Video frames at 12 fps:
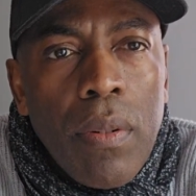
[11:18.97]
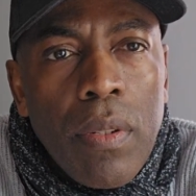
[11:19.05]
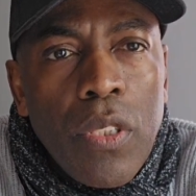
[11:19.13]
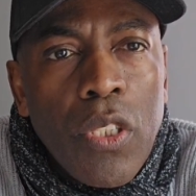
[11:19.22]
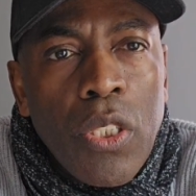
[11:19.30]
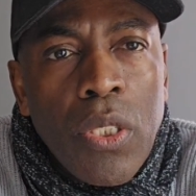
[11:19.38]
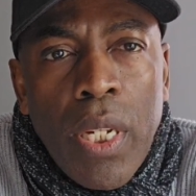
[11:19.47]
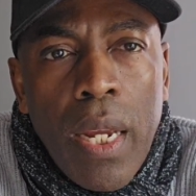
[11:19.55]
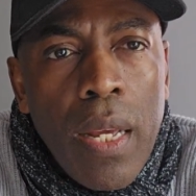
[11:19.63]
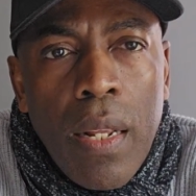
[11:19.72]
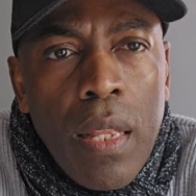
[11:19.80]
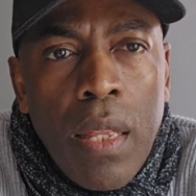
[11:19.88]

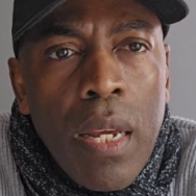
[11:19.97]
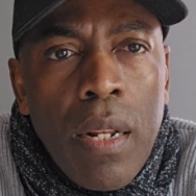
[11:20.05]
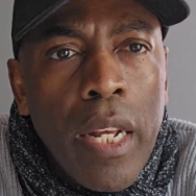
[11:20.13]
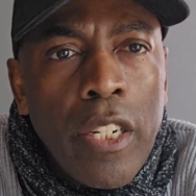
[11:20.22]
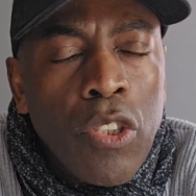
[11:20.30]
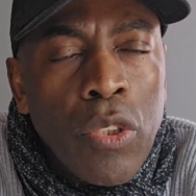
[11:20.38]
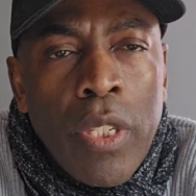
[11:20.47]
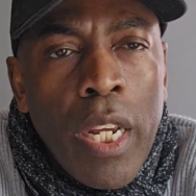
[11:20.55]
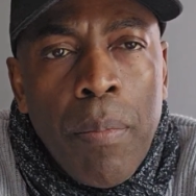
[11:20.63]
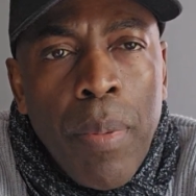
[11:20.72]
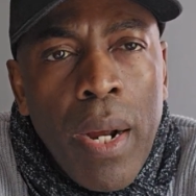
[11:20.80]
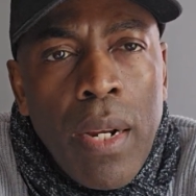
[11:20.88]
say anything that you
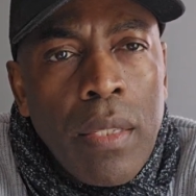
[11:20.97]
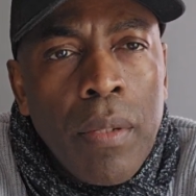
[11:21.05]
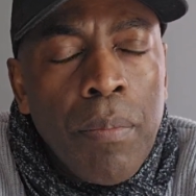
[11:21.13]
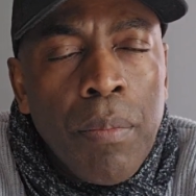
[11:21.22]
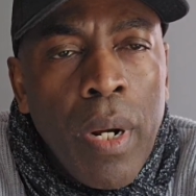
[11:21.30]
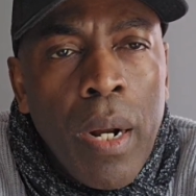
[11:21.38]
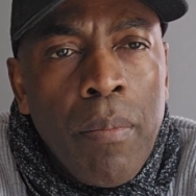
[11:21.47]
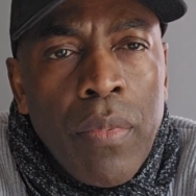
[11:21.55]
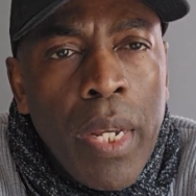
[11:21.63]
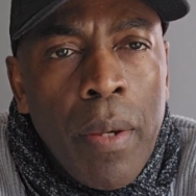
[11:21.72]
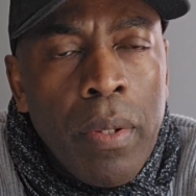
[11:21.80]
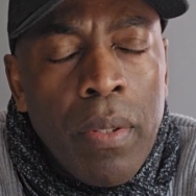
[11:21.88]
take part, um,
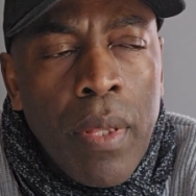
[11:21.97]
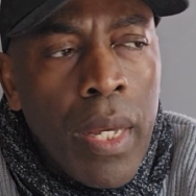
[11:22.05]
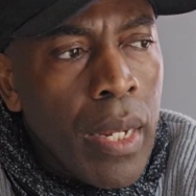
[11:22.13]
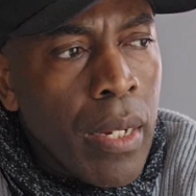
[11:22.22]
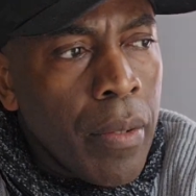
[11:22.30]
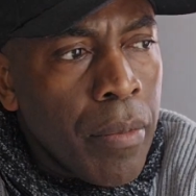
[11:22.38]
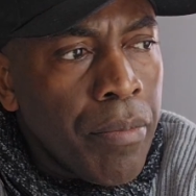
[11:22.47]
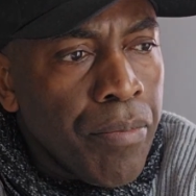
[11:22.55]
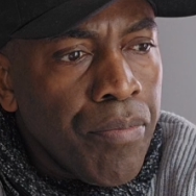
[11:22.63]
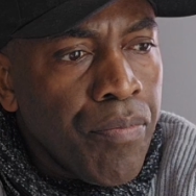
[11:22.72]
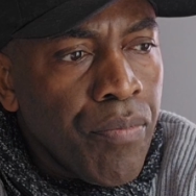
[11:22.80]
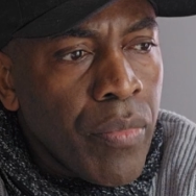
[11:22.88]
take take
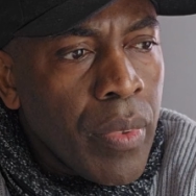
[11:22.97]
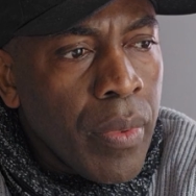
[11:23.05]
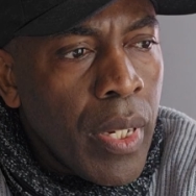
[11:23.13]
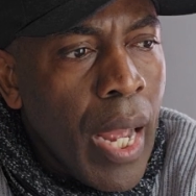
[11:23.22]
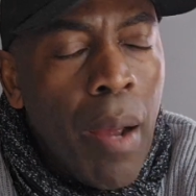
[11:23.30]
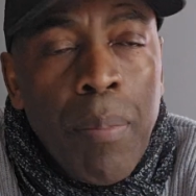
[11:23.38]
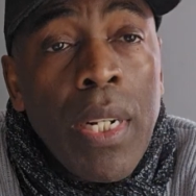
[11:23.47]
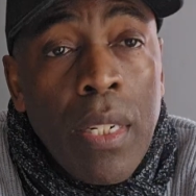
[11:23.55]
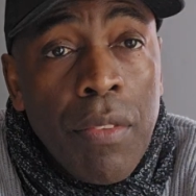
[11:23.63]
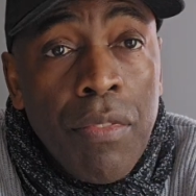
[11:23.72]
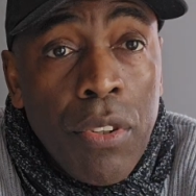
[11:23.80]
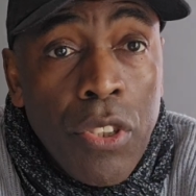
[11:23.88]
happen in
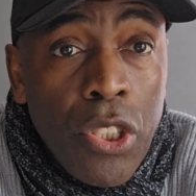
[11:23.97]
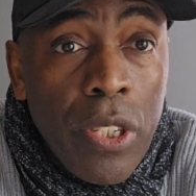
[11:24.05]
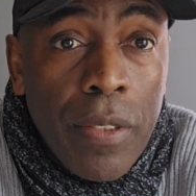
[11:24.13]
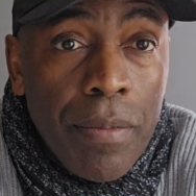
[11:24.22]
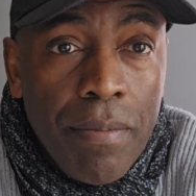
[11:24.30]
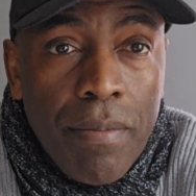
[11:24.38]
the future,